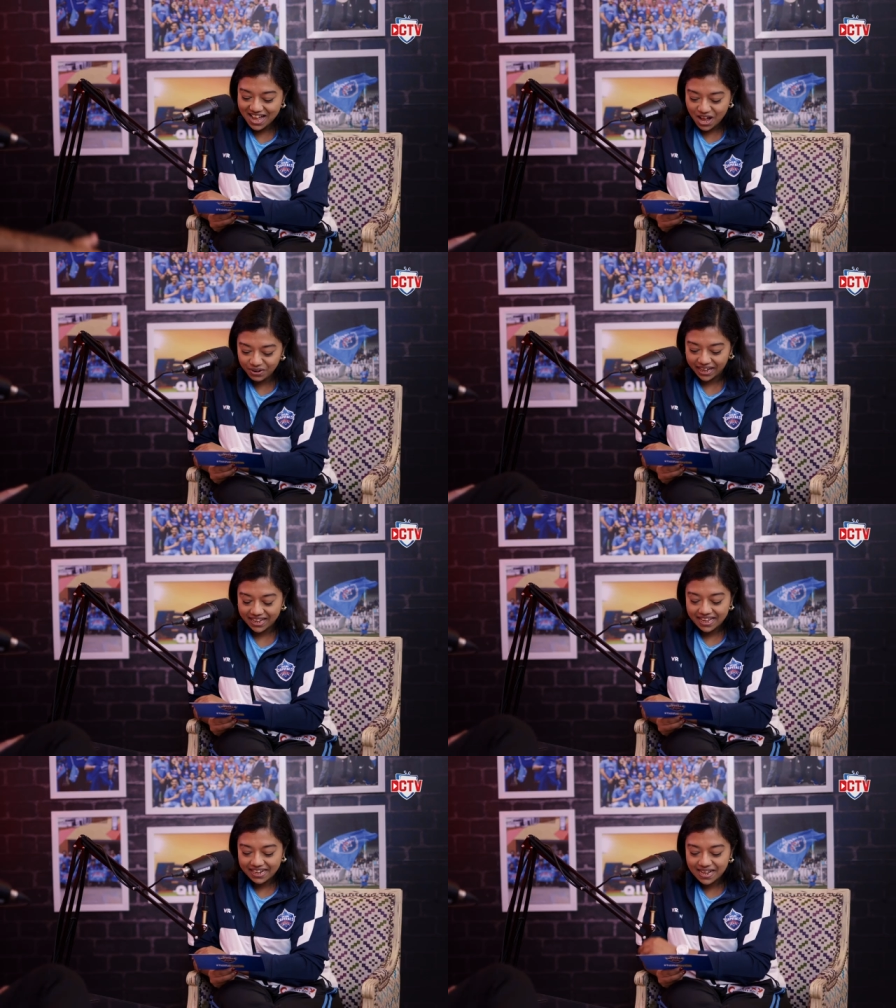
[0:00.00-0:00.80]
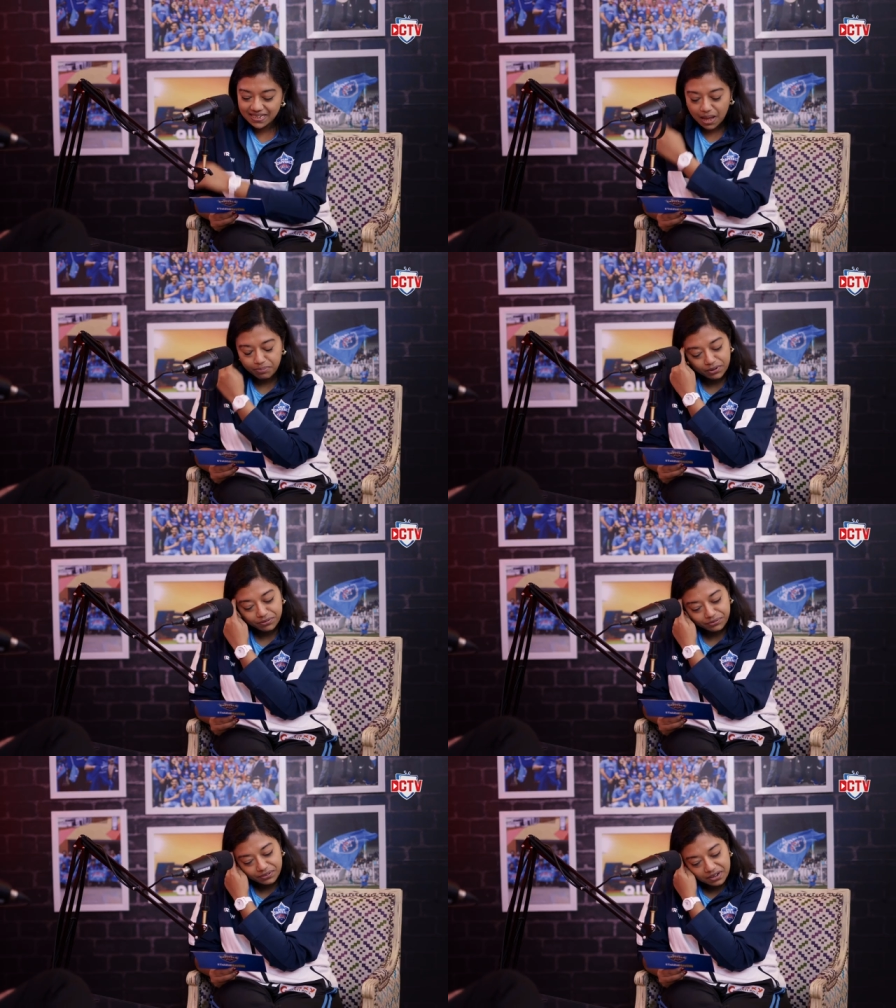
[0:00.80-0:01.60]
Okay. Last couple
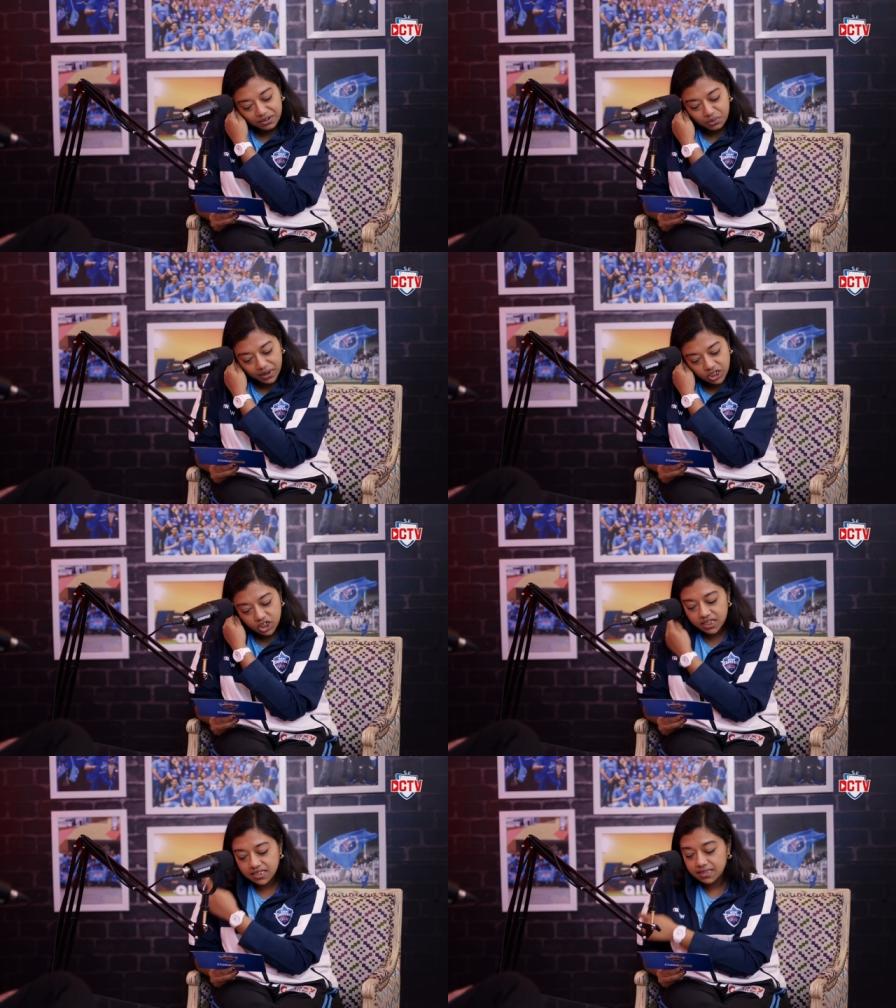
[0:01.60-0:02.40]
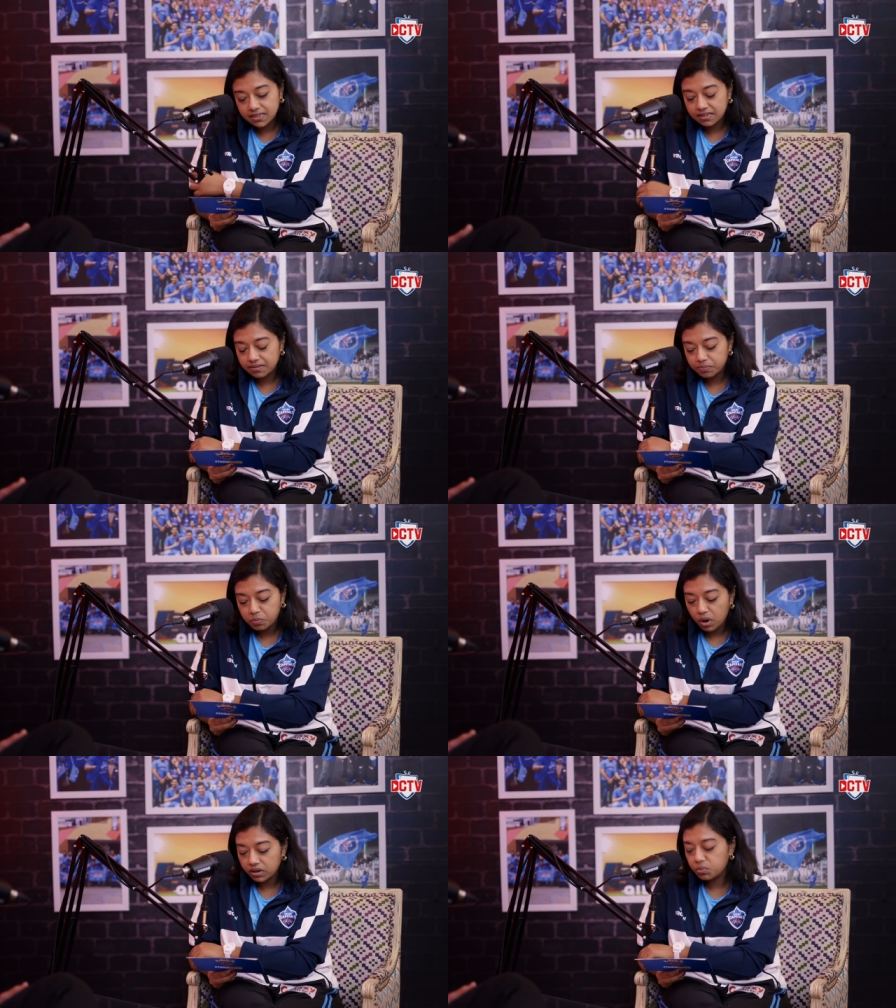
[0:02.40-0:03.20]
of uh, questions.
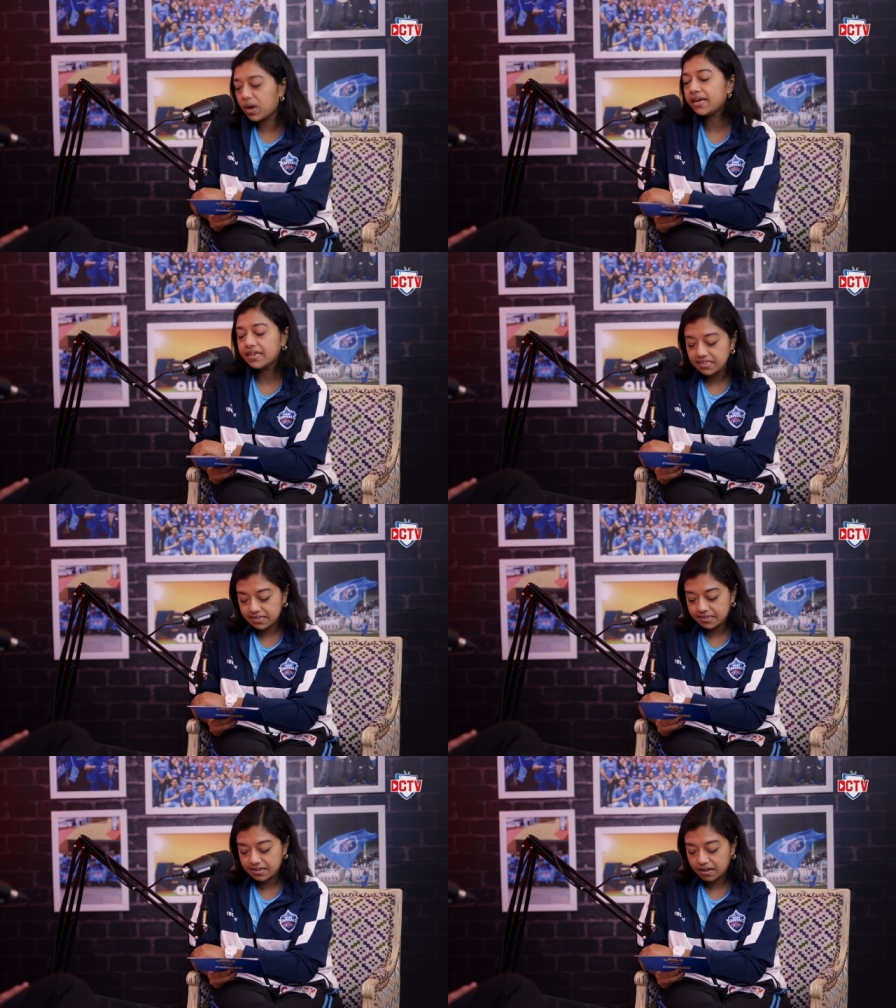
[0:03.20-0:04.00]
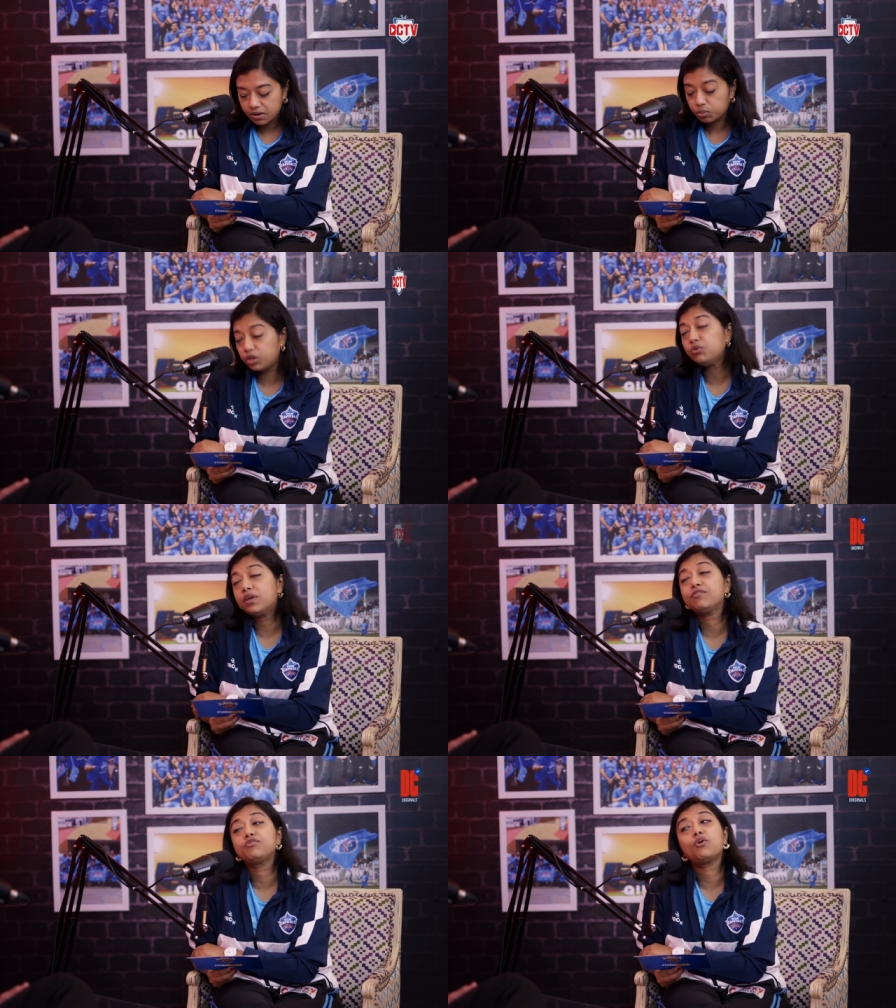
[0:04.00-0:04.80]
What advice uh, would you
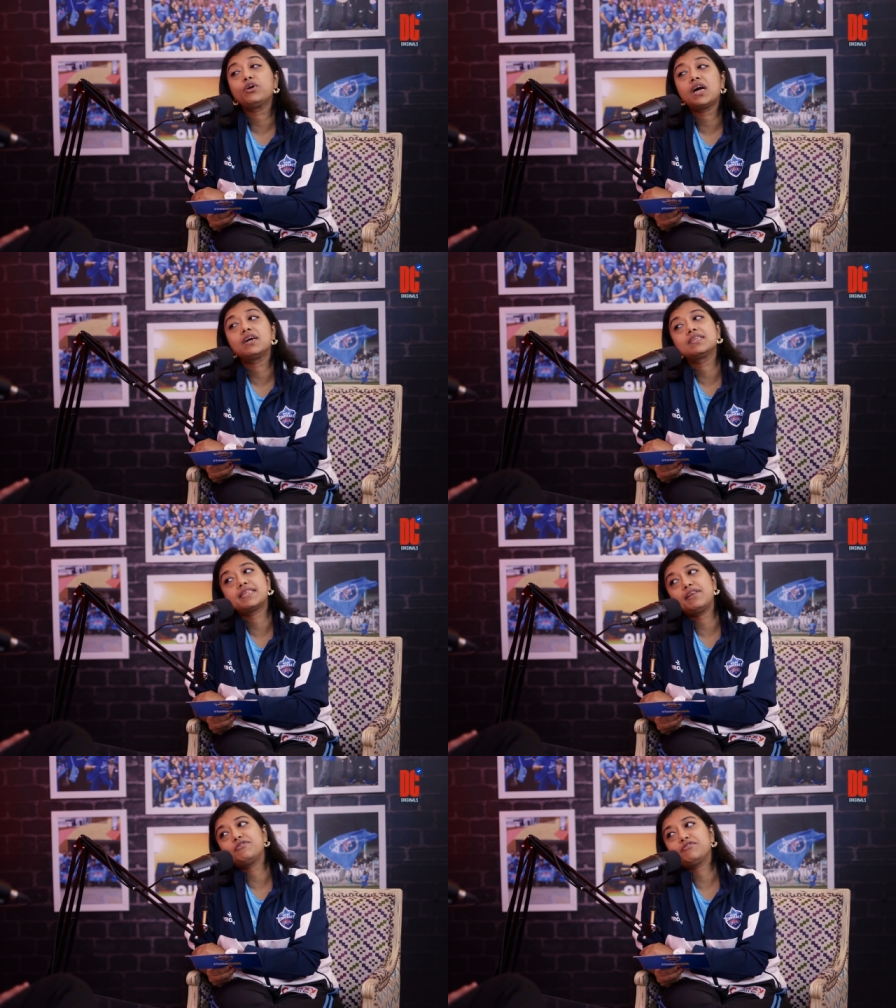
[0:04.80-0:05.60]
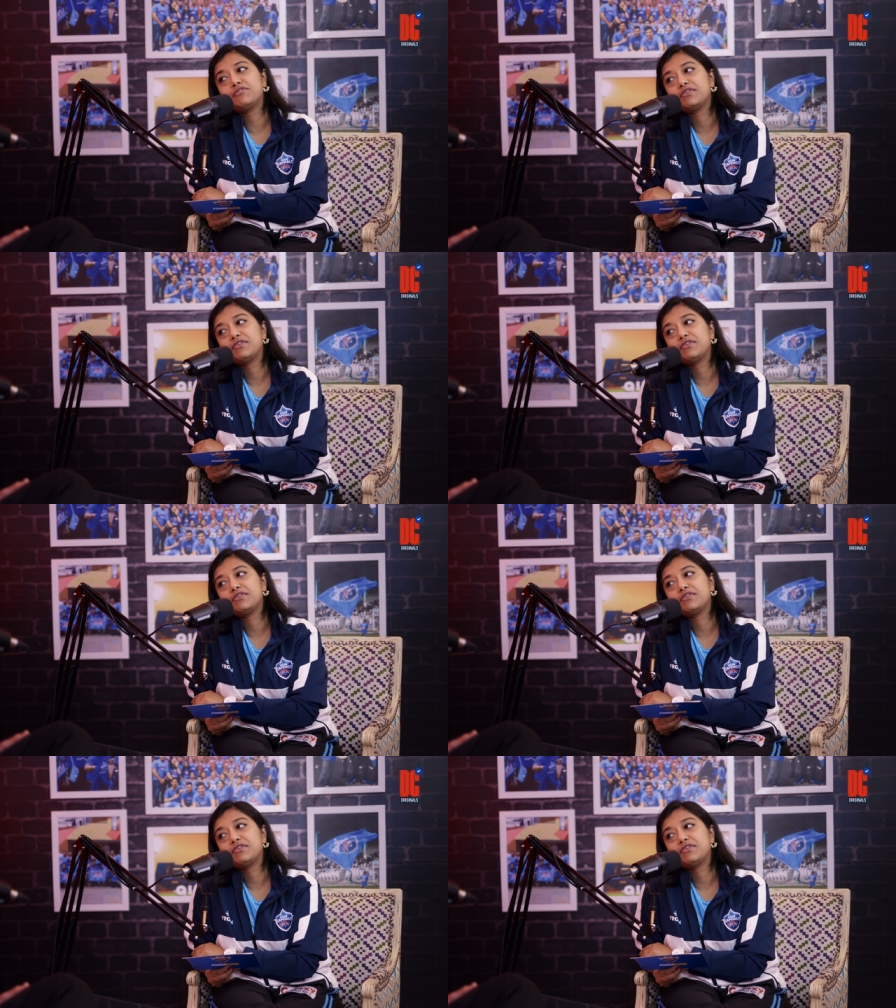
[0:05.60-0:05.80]
give your younger self?